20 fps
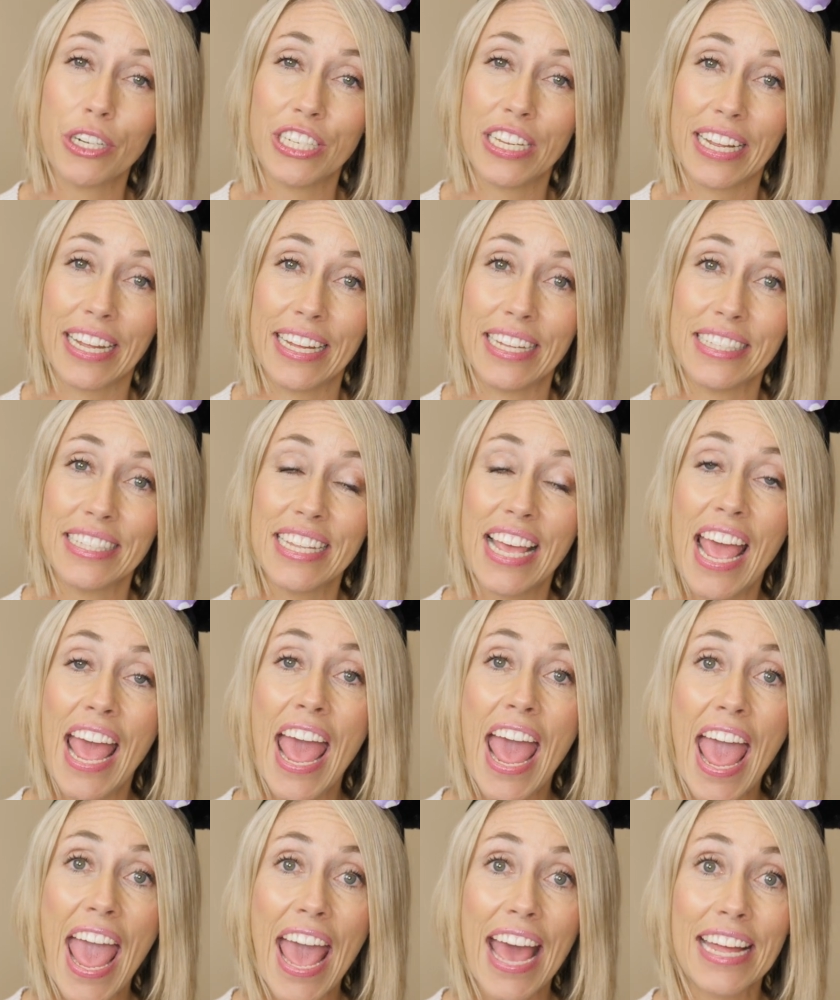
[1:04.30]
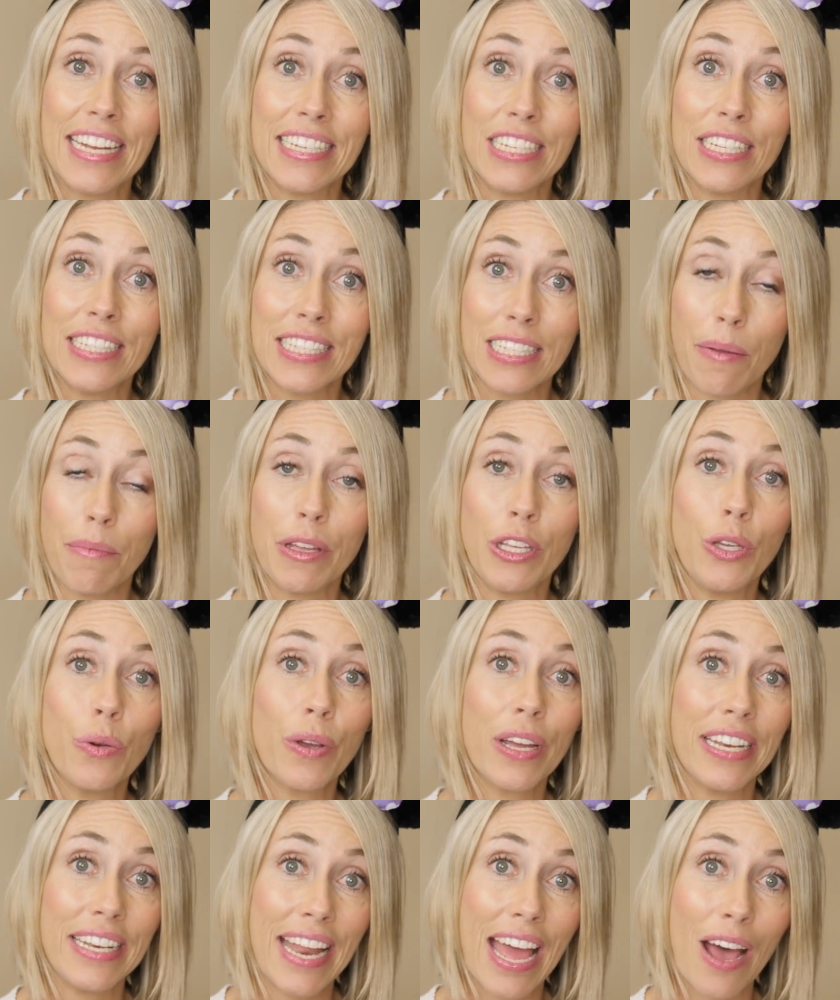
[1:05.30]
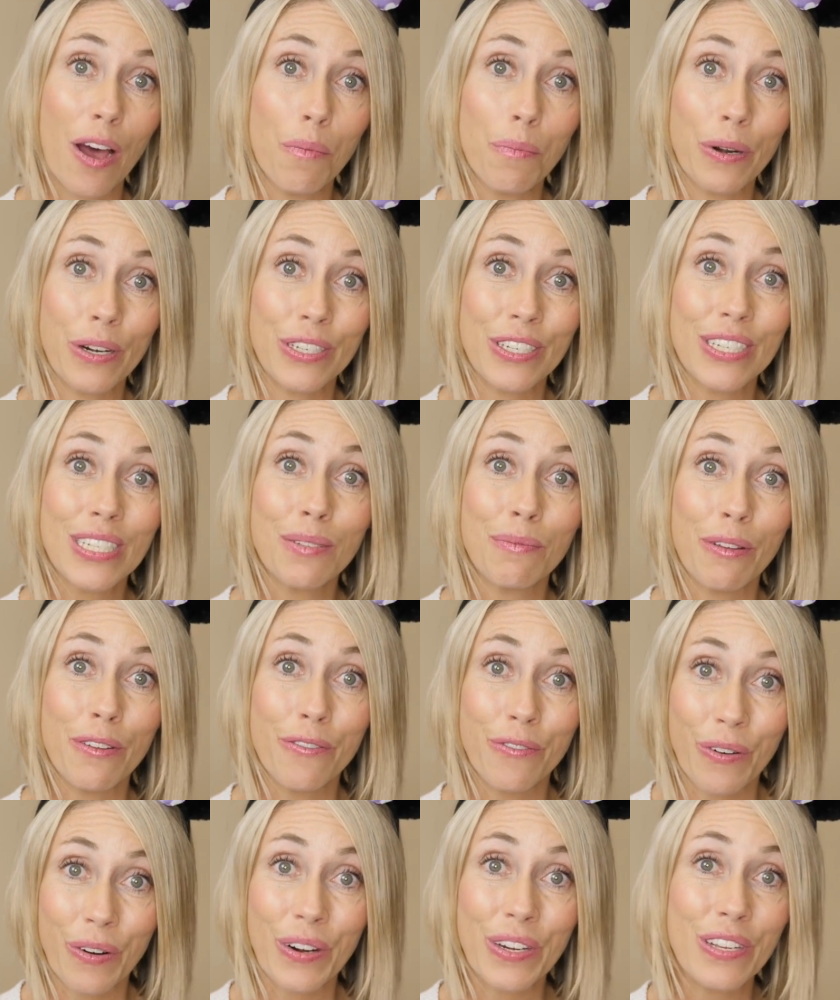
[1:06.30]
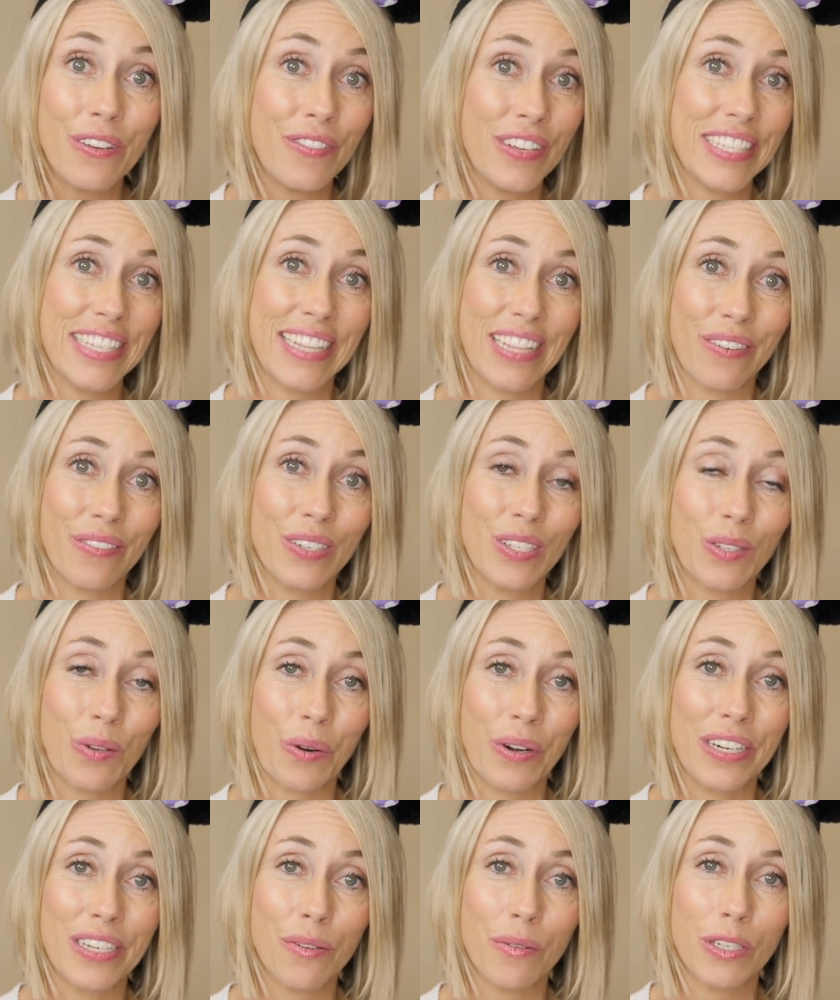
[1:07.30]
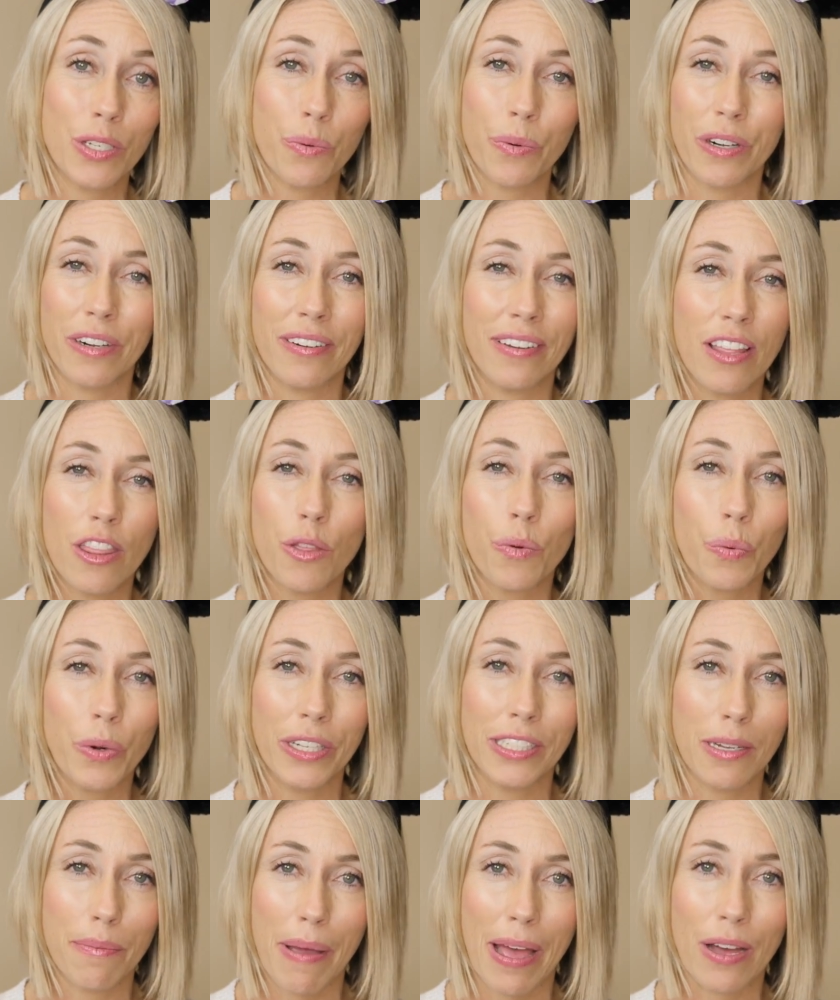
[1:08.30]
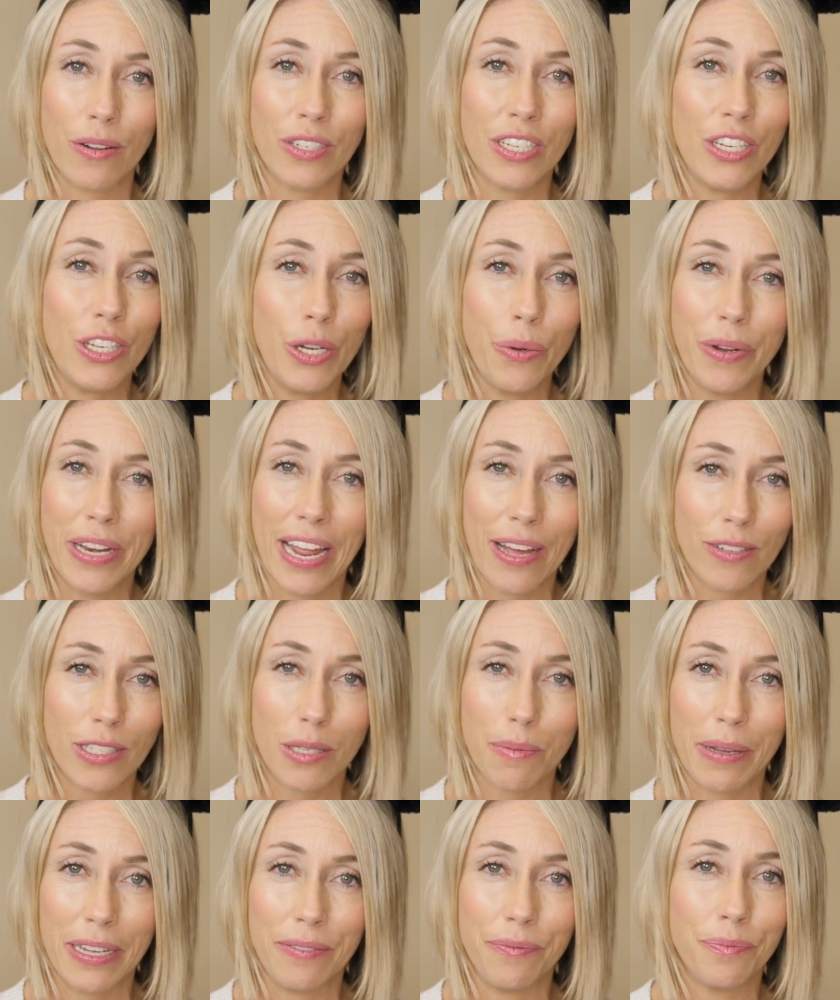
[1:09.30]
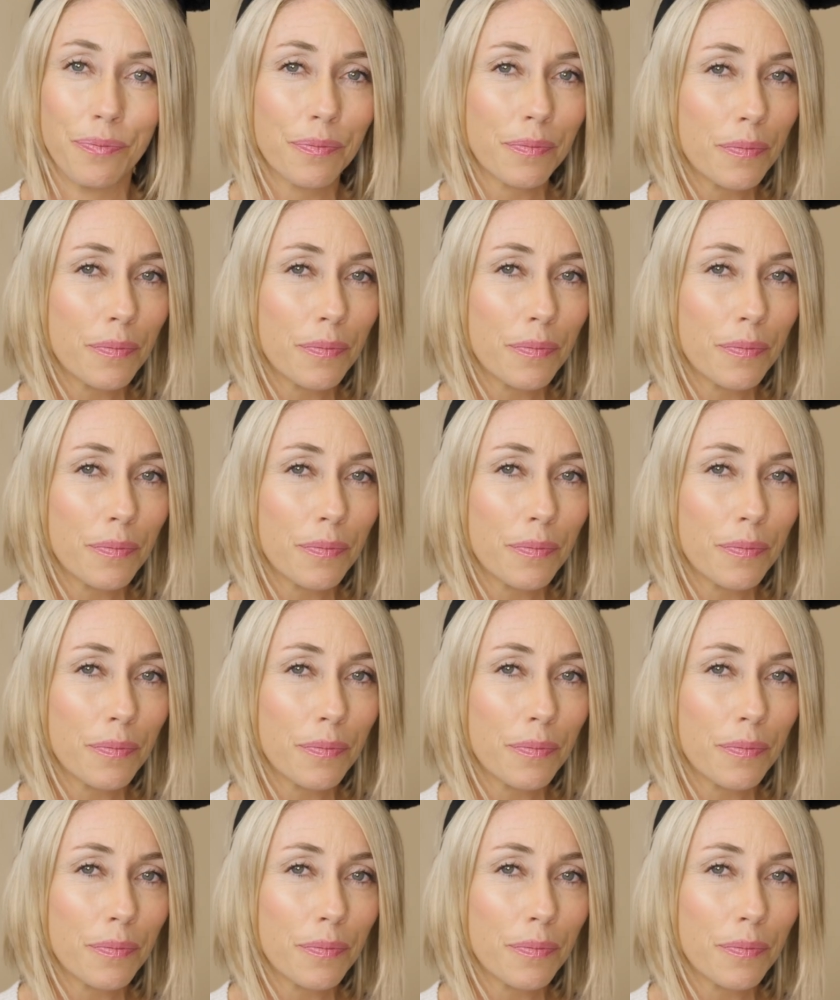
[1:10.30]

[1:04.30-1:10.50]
tickets. And it's something you can now purchase before you visit the resort, which we're thrilled about. A new announcement.